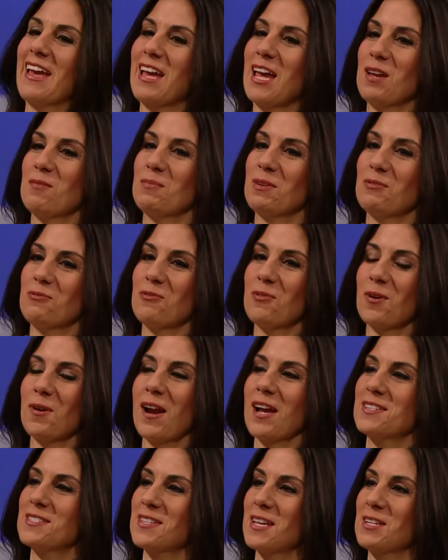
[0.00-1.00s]
And before
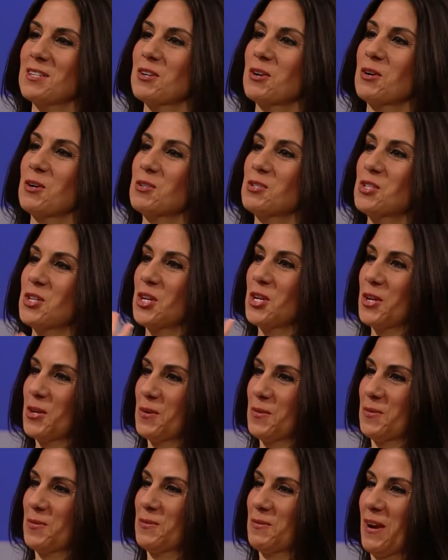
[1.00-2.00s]
I send her to
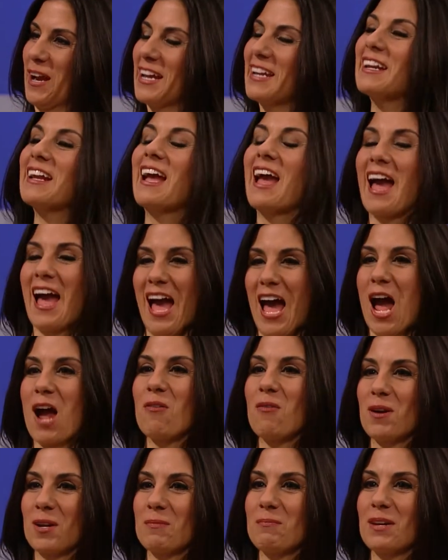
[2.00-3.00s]
you, right? Mm -hmm. I
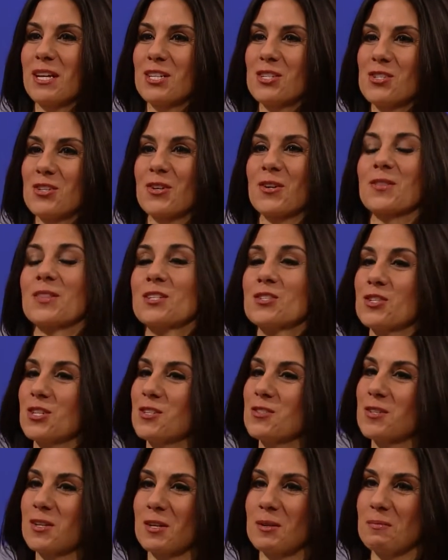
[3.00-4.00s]
want to make sure that
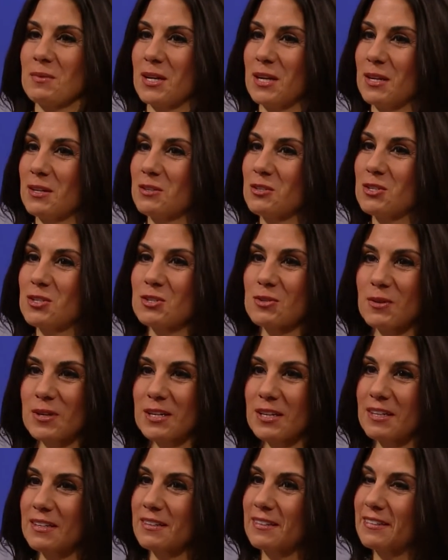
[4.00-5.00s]
she's going to be
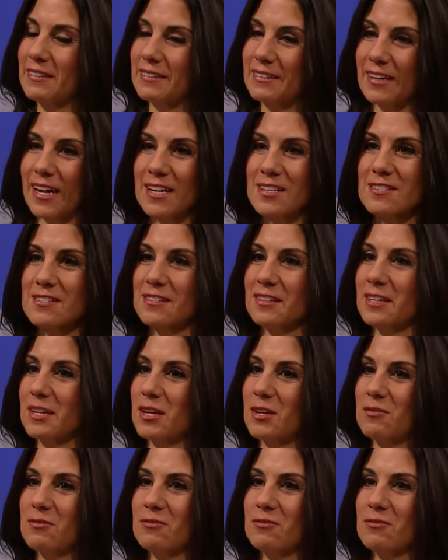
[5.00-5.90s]
treated nicely,